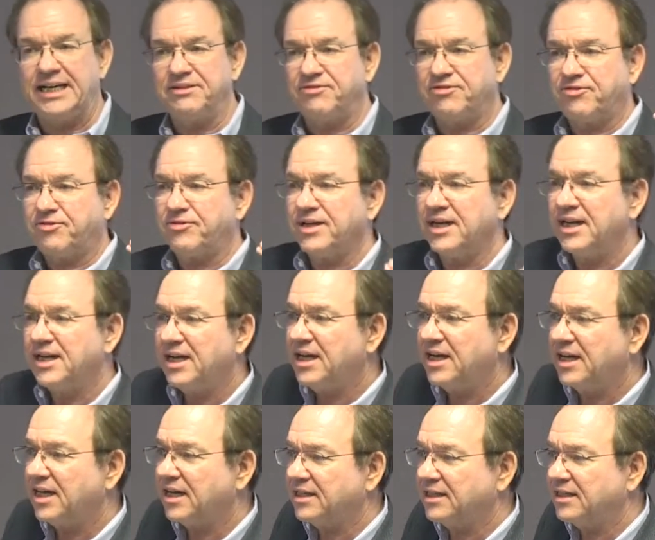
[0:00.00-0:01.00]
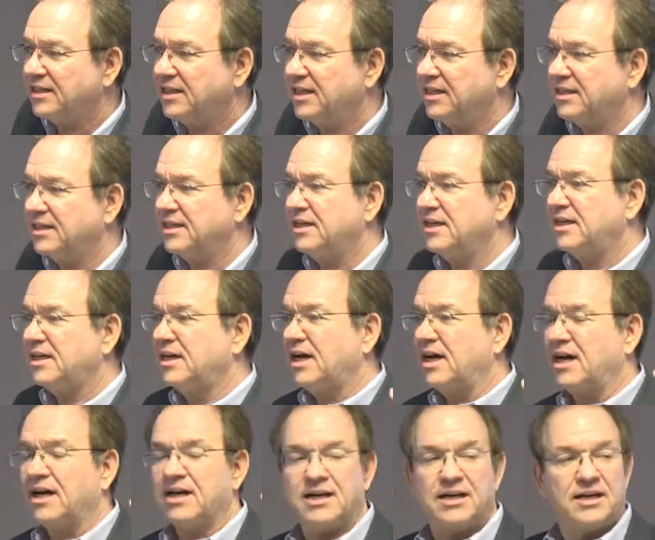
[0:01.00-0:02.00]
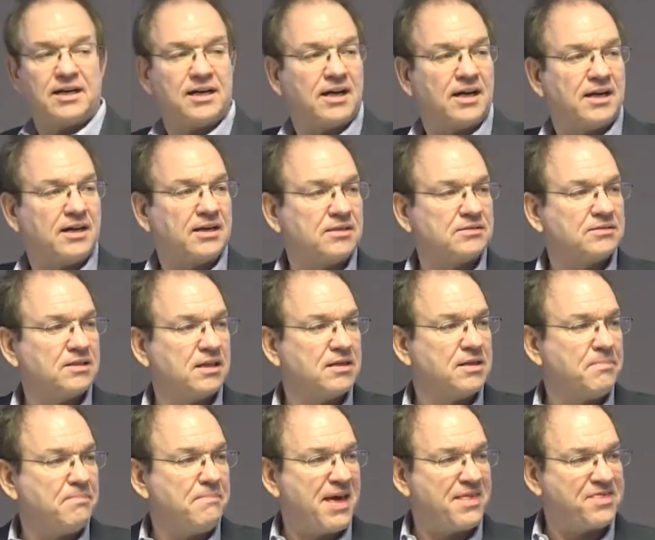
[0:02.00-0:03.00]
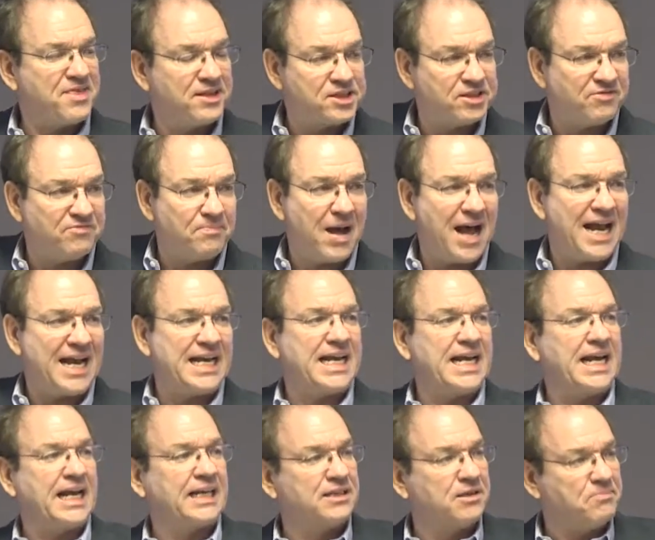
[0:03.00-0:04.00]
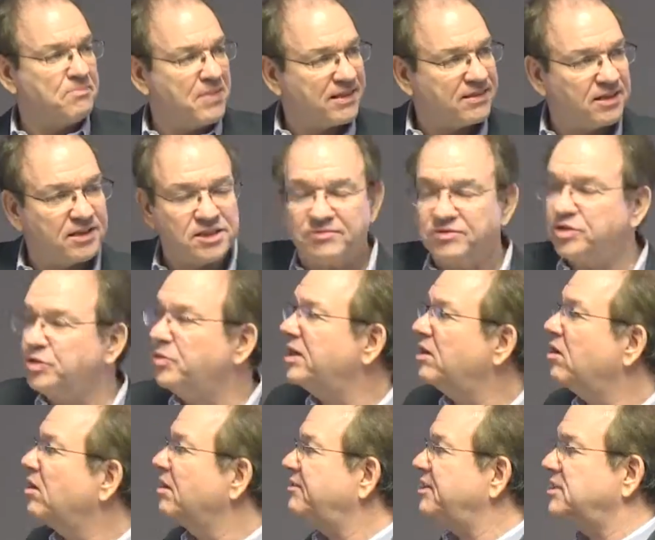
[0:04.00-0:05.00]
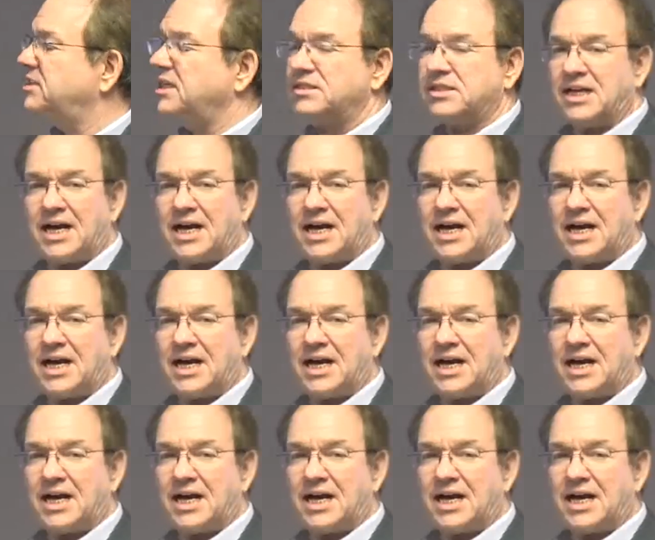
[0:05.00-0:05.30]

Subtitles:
and the methods of mining and the methods of doing all of these things.